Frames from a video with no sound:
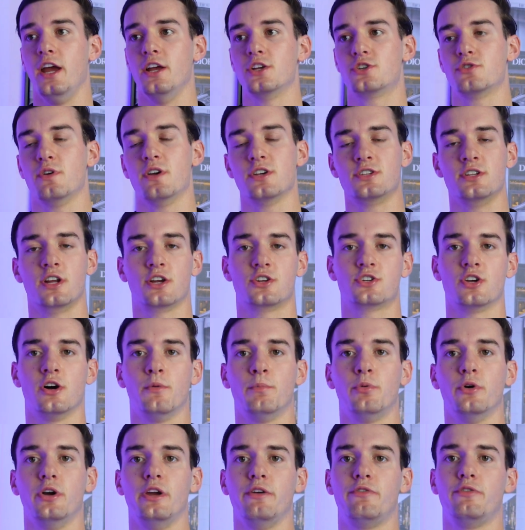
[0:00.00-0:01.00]
And so as an
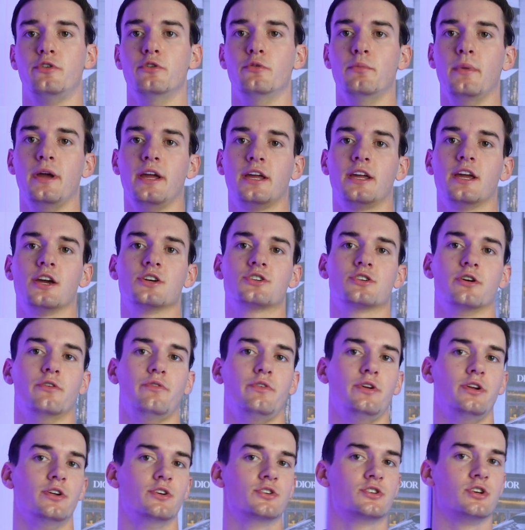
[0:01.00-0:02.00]
example, if you make cash cow
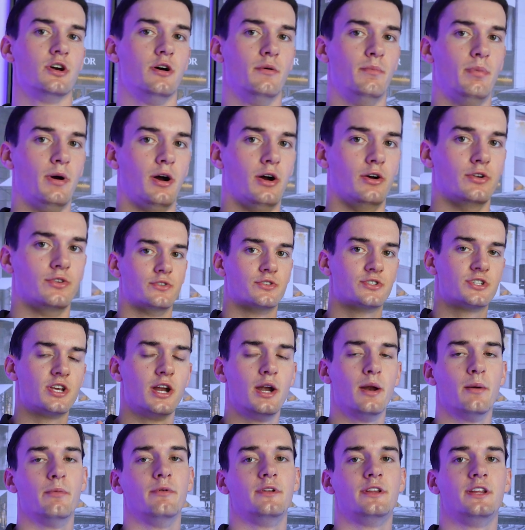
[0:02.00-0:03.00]
videos about
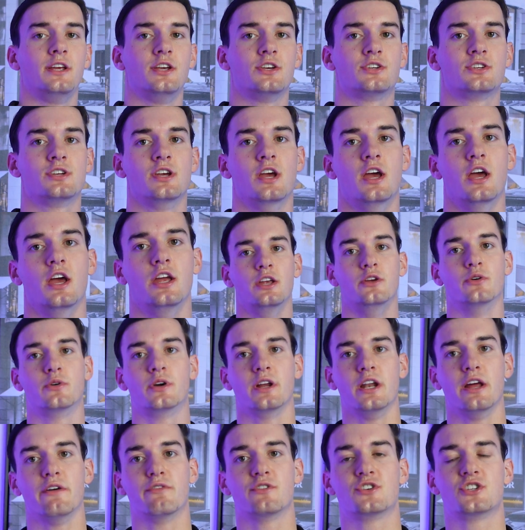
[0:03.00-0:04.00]
celebrities, you
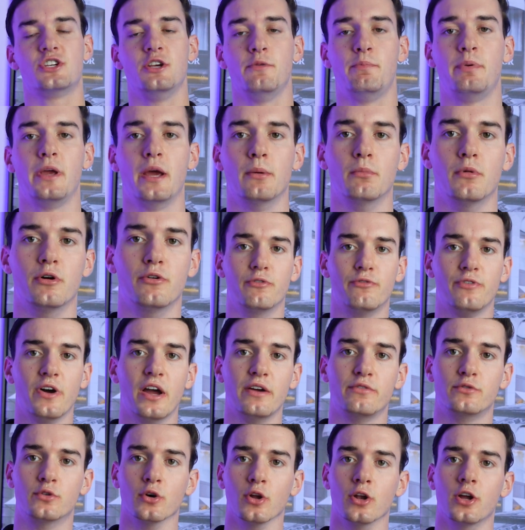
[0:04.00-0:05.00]
can have a CPM of
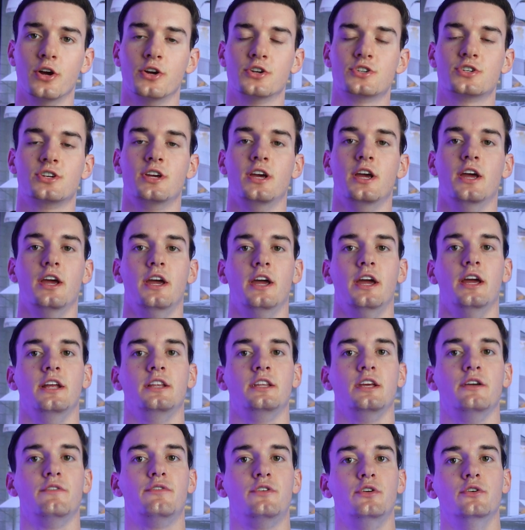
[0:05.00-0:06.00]
$5,
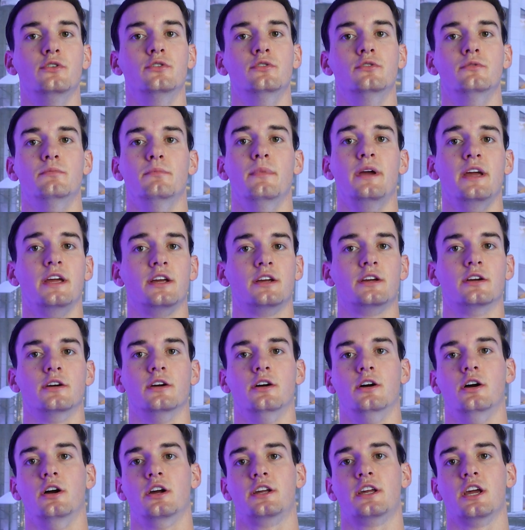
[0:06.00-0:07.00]
and if you make
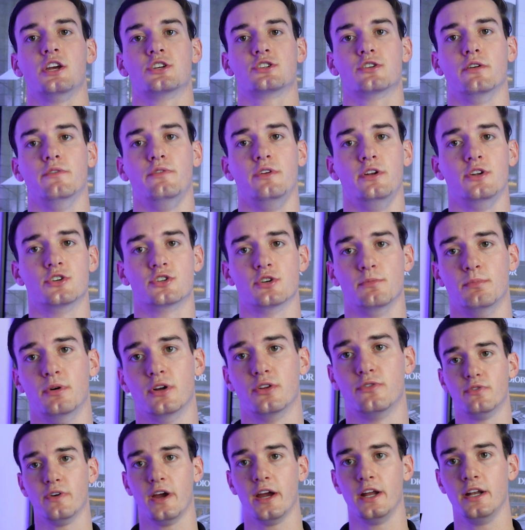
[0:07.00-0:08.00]
cash cow videos
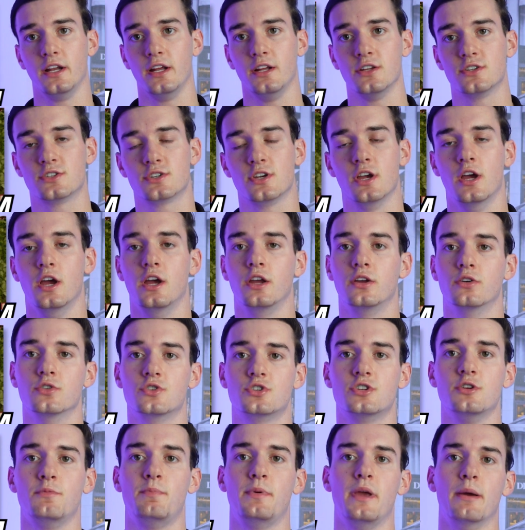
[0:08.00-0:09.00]
about finance, your
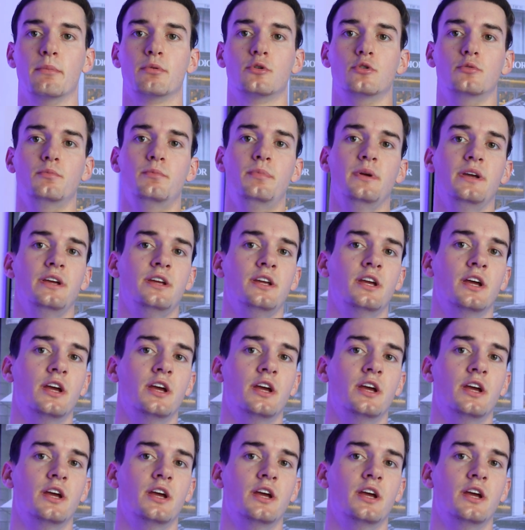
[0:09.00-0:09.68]
CPM could be